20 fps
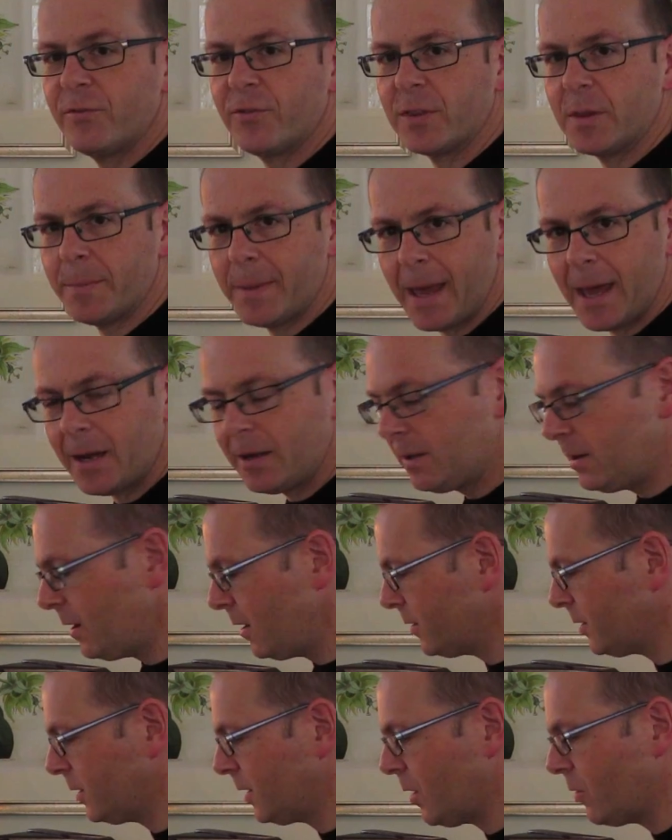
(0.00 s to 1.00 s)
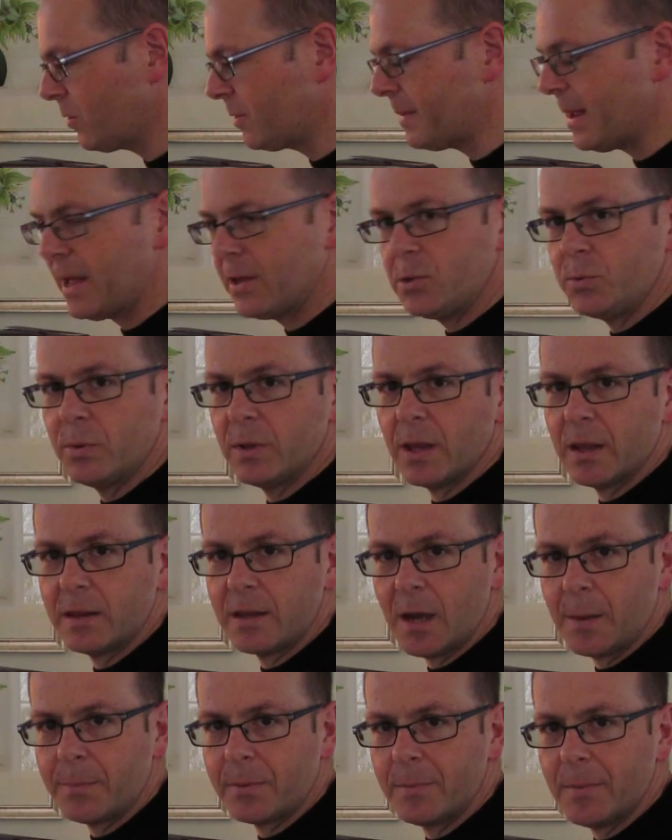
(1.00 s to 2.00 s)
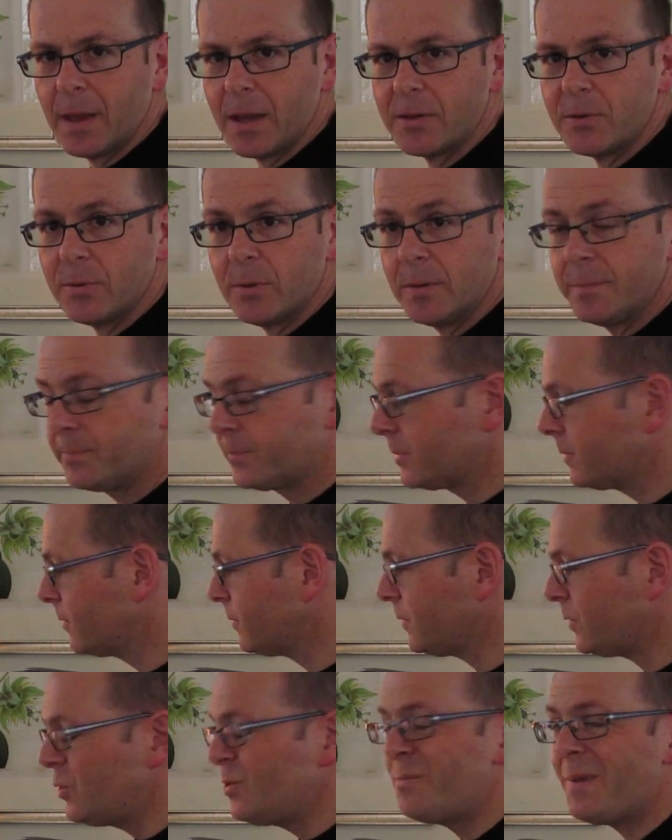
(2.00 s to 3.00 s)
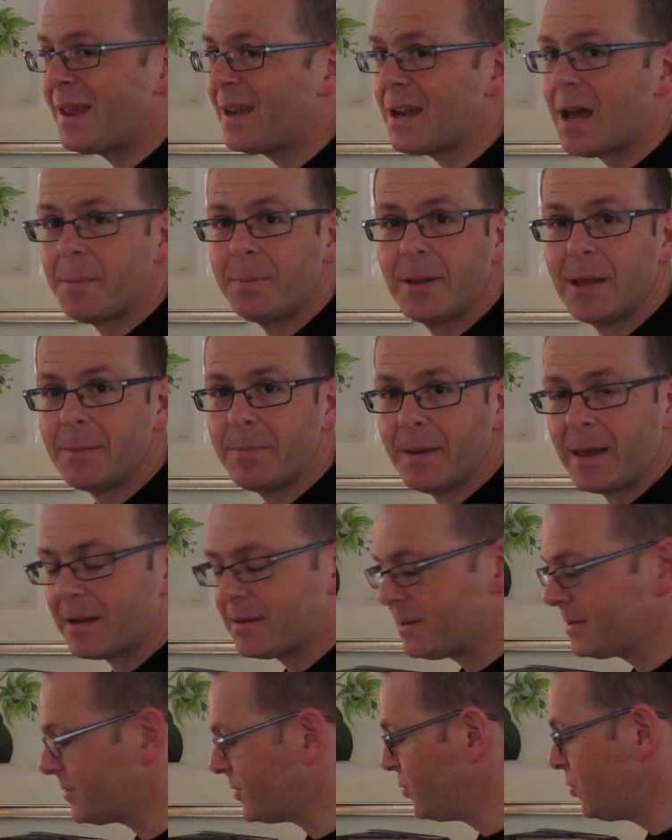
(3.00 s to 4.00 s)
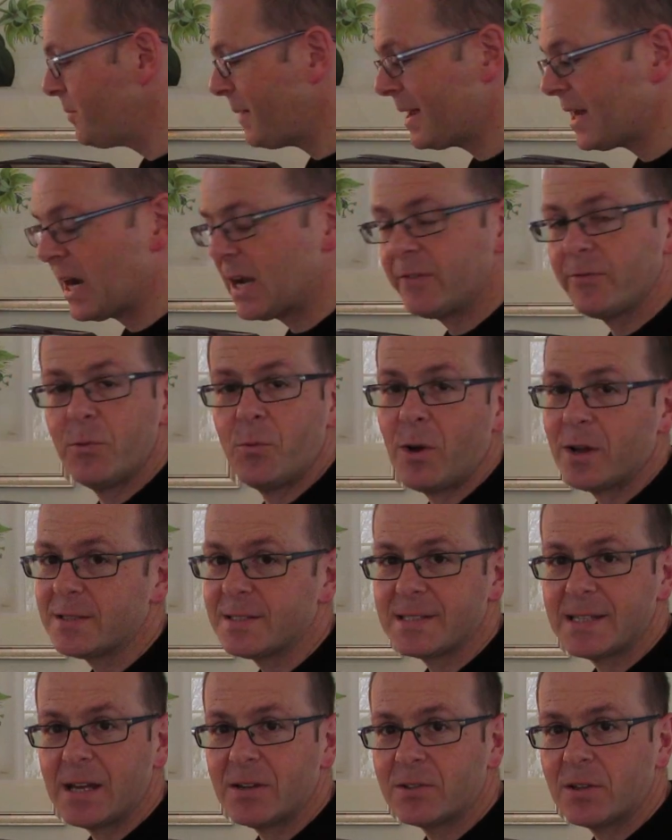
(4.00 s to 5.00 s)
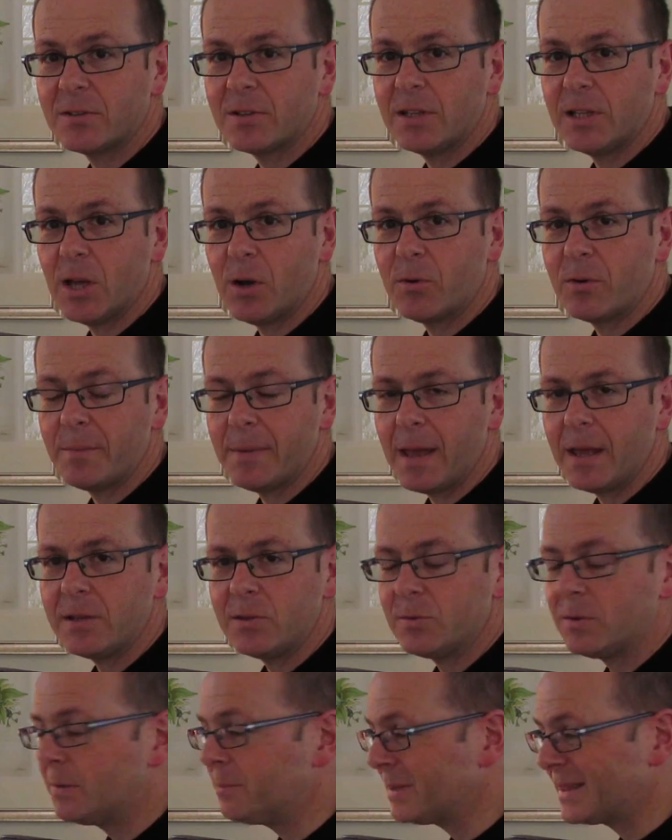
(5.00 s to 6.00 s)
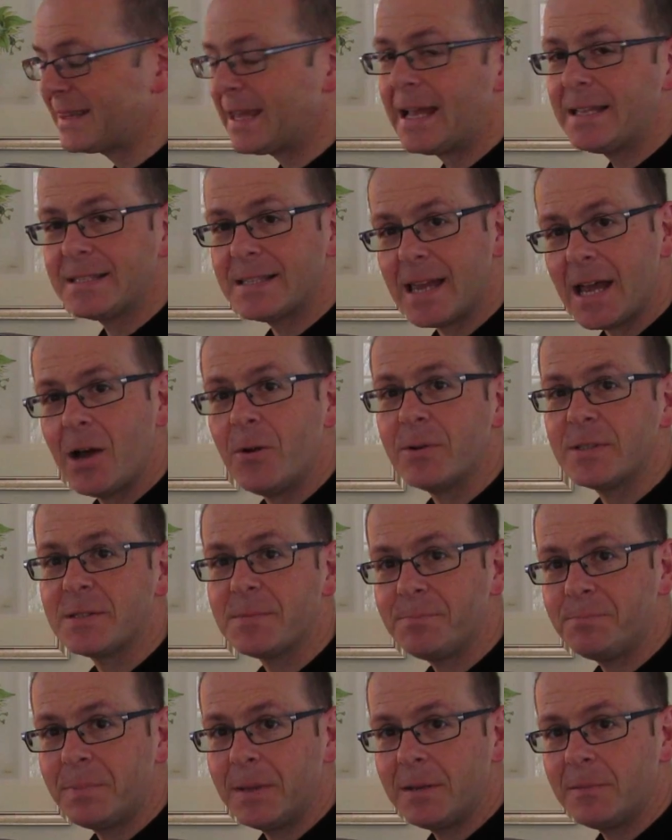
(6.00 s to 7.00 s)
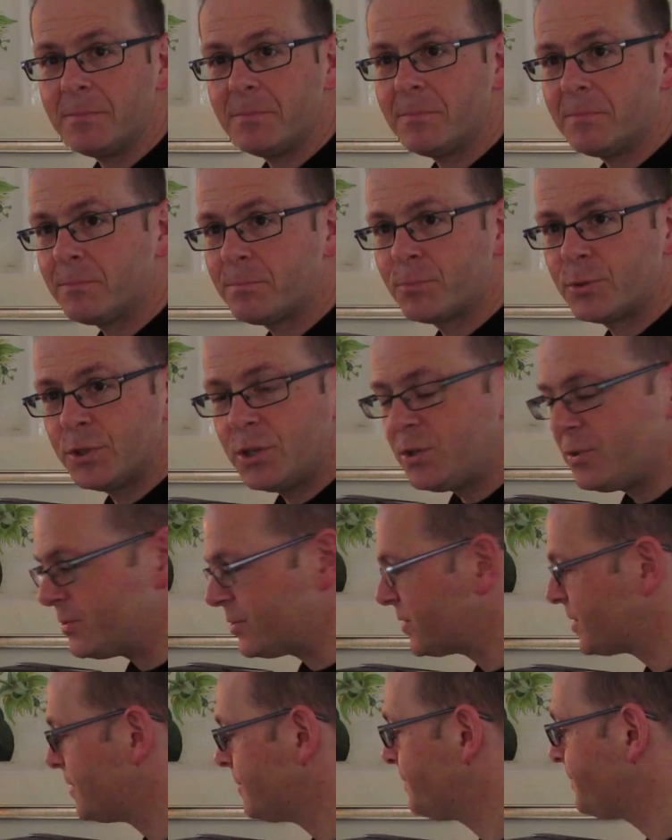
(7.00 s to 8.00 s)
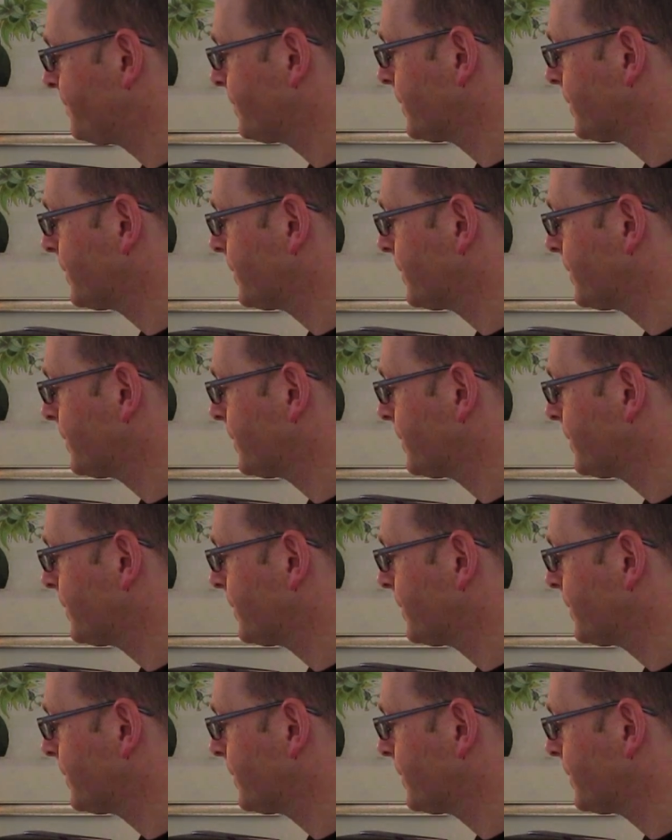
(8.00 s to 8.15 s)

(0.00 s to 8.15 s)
for the pedal, the lower manual, and the upper manual. You may not play pedals, you may not even want sound on the lower manual, but that's how it's been produced.